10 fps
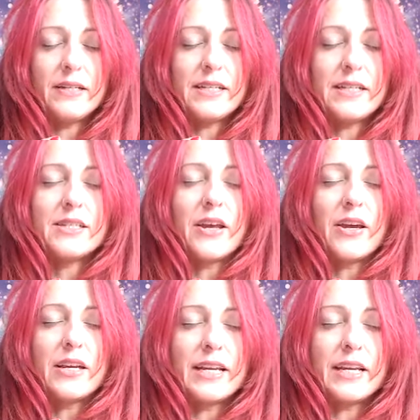
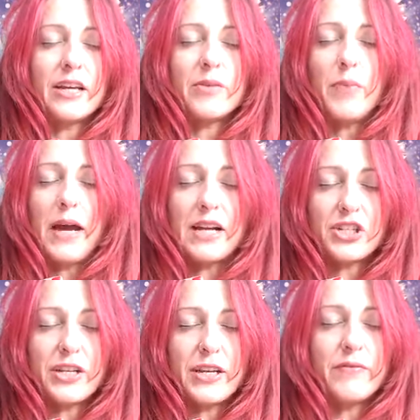discerning,
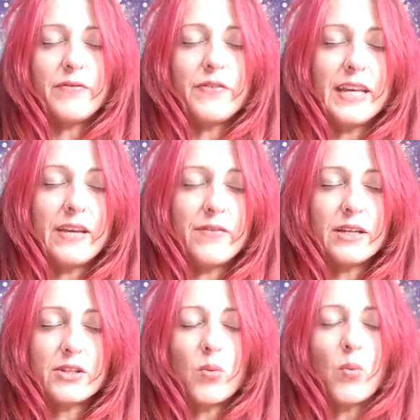compassionate, and
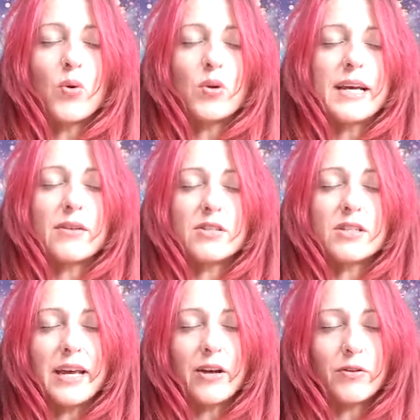forgiving towards
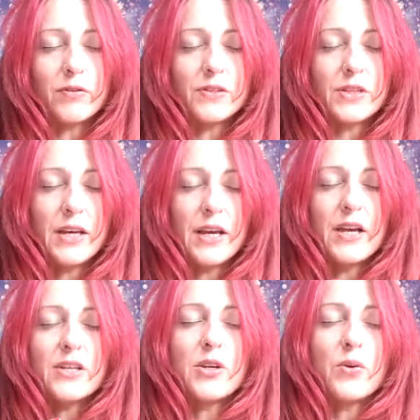ourselves,
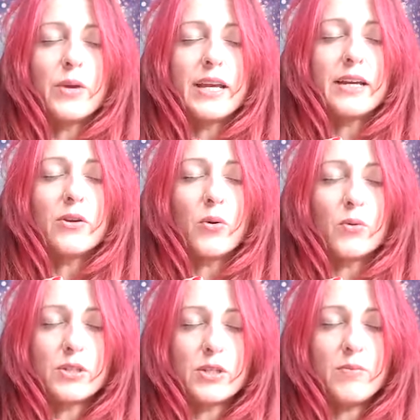so we can
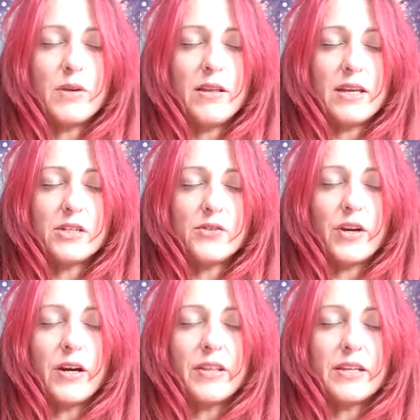also be this
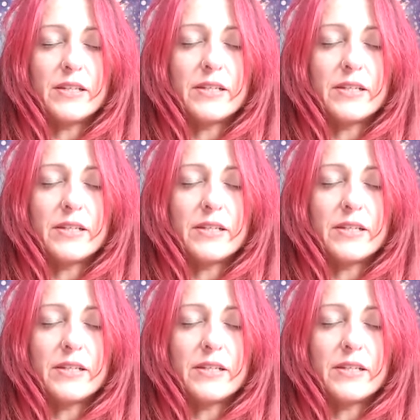for others.